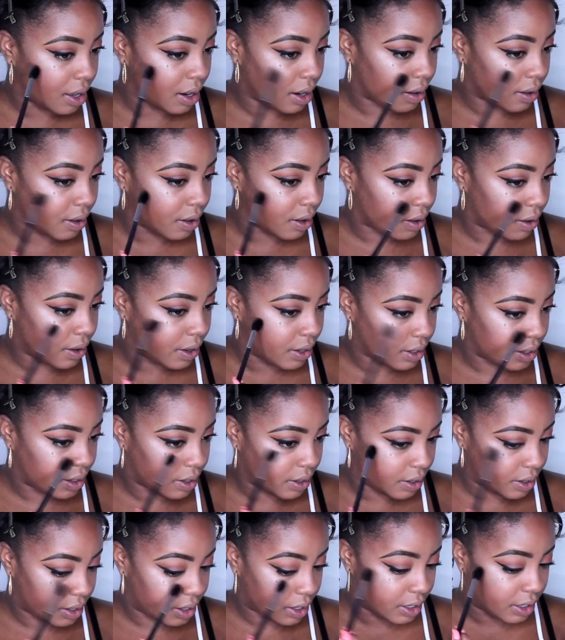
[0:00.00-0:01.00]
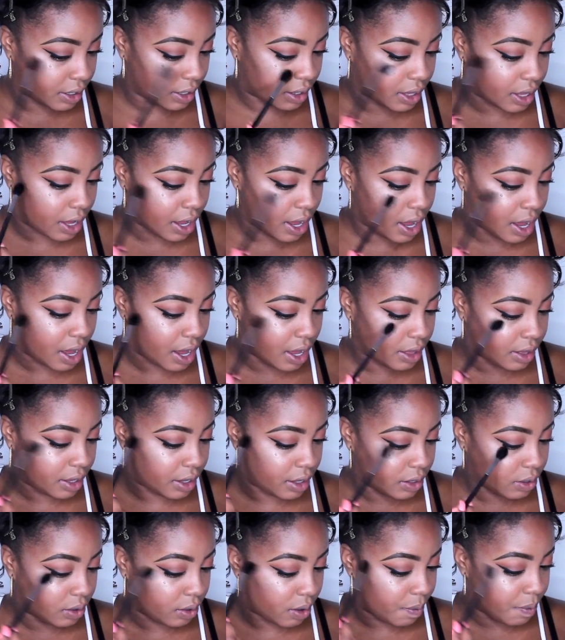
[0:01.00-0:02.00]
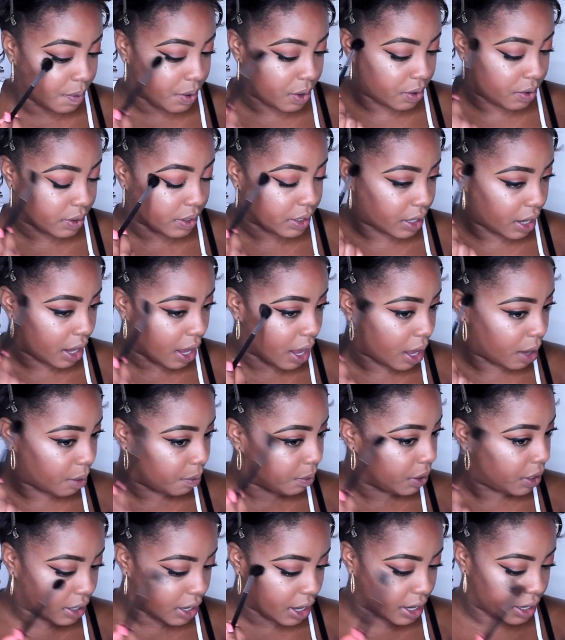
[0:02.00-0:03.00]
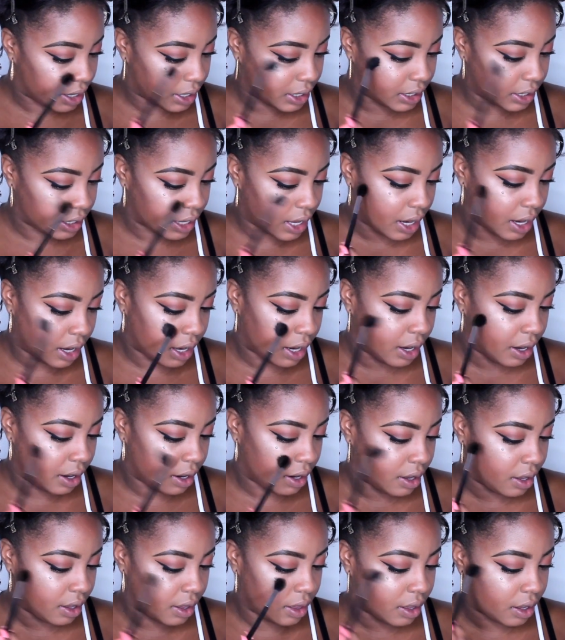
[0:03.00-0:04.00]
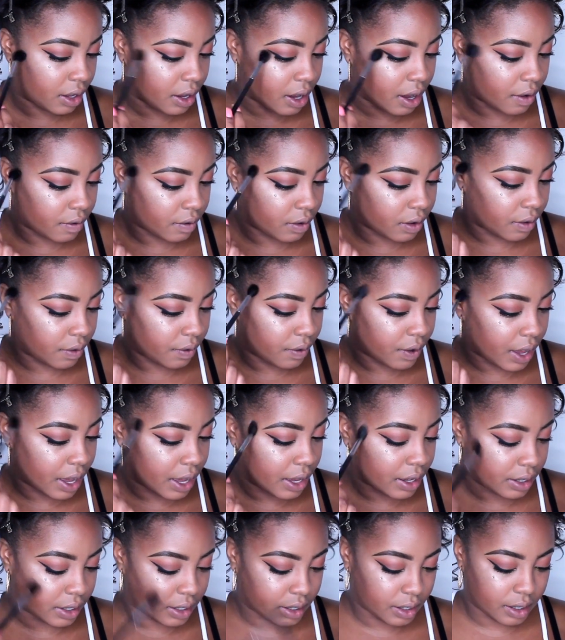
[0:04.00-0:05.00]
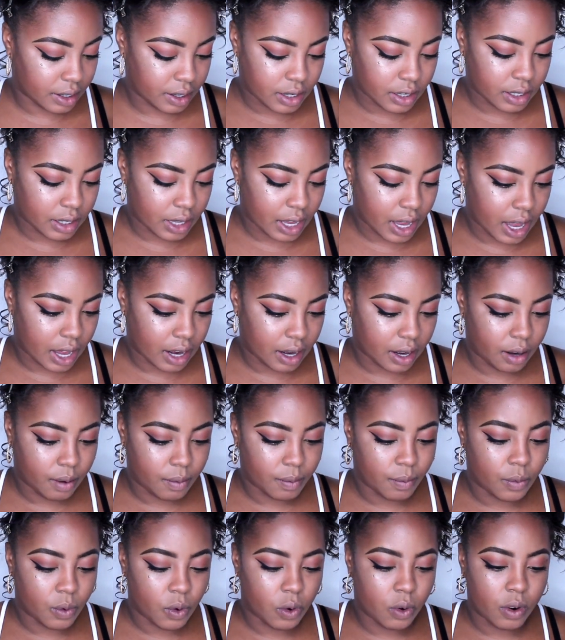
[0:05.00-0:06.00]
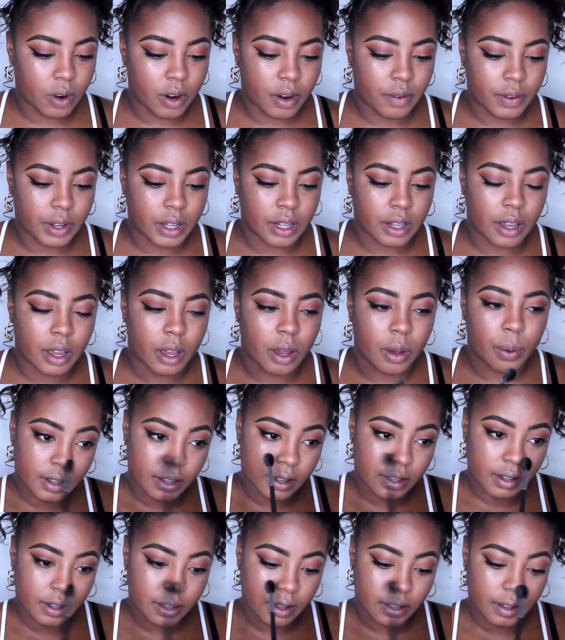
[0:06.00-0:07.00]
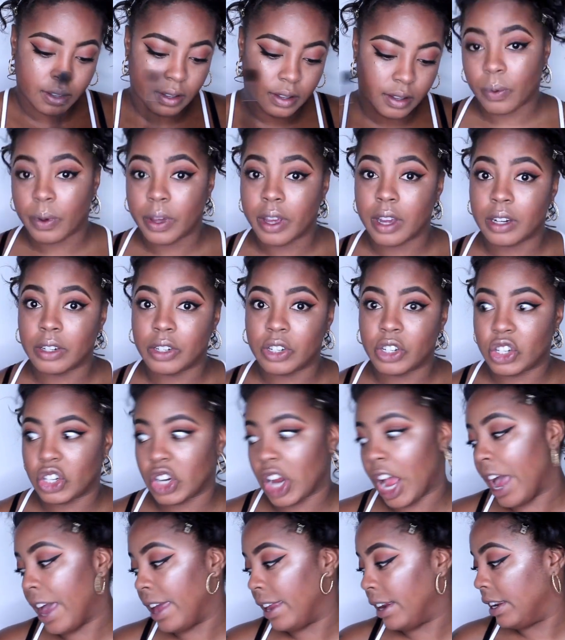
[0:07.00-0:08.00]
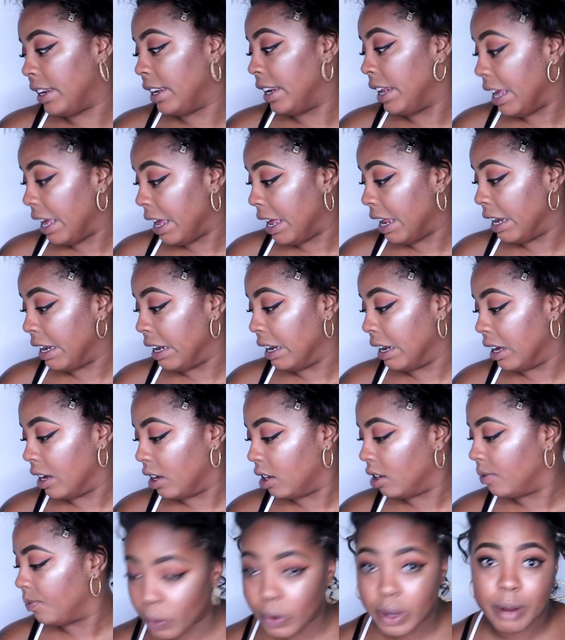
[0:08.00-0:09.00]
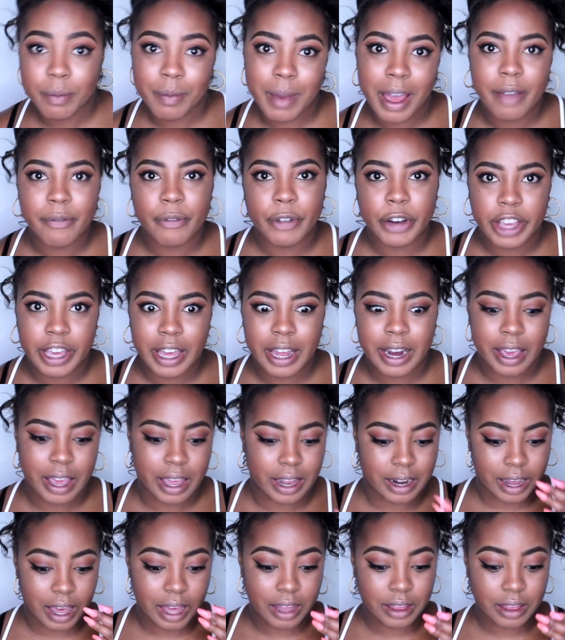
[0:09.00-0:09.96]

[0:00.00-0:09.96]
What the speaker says: And I'm going to just lightly sweep it on top, kind of setting the Cover FX, just adding more of a glow. We are shining. What am I forgetting?